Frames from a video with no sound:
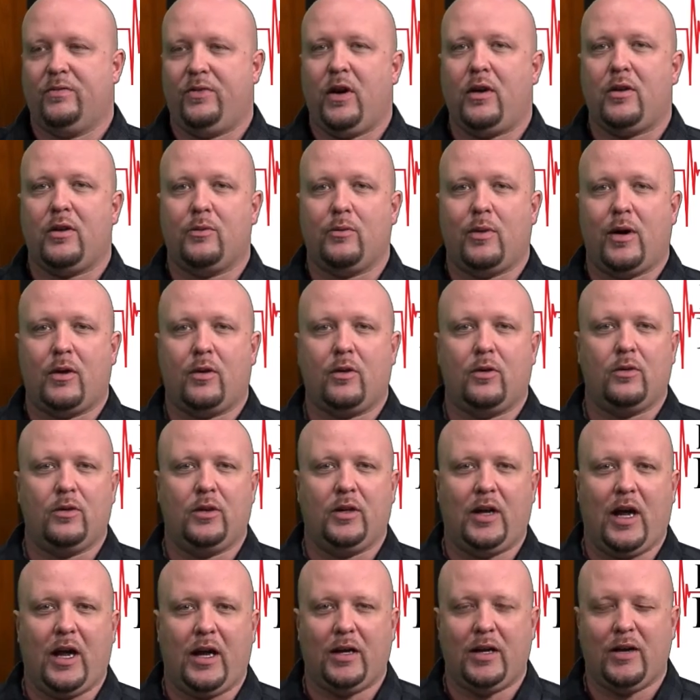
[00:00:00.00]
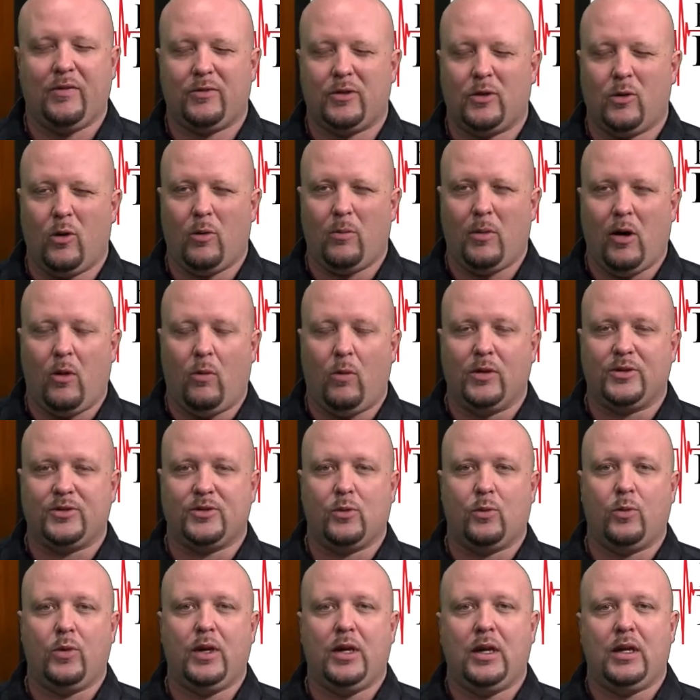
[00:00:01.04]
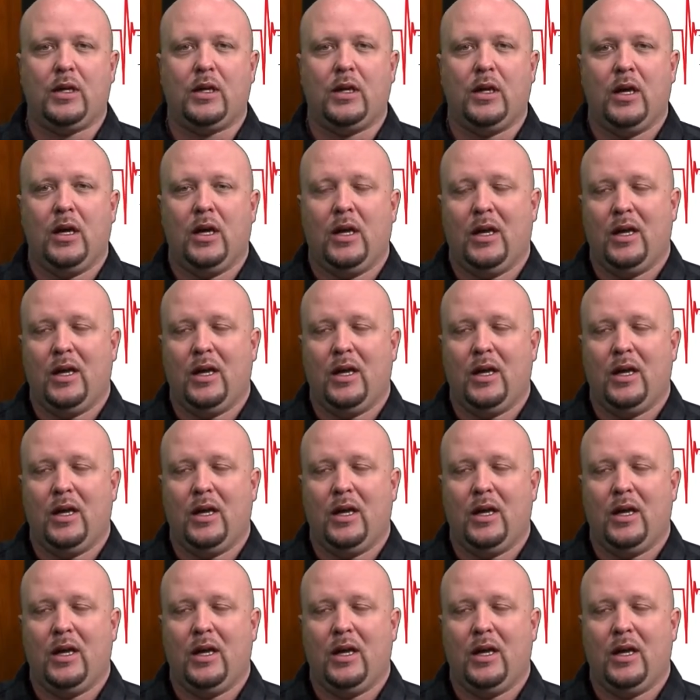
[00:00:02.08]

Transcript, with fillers: fairly regularly, I'd have to go about once a week.